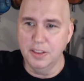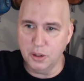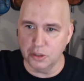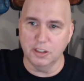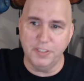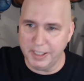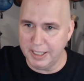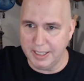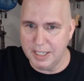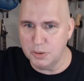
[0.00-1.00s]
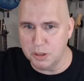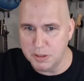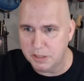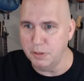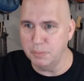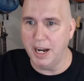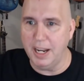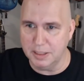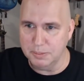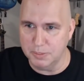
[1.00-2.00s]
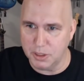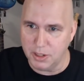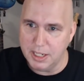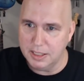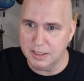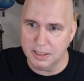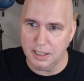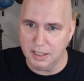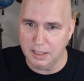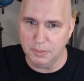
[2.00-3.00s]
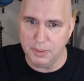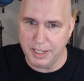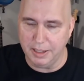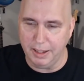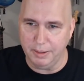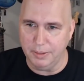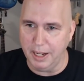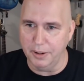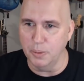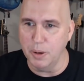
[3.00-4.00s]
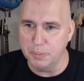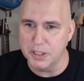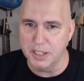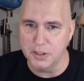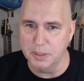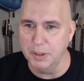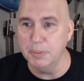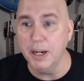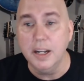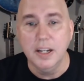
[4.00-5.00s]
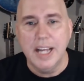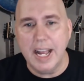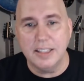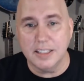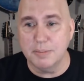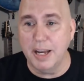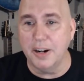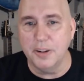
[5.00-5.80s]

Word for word: those are affiliate links, which means if you buy some strings, uh, we get like, I don't know, 1% or something. But hey, it doesn't matter.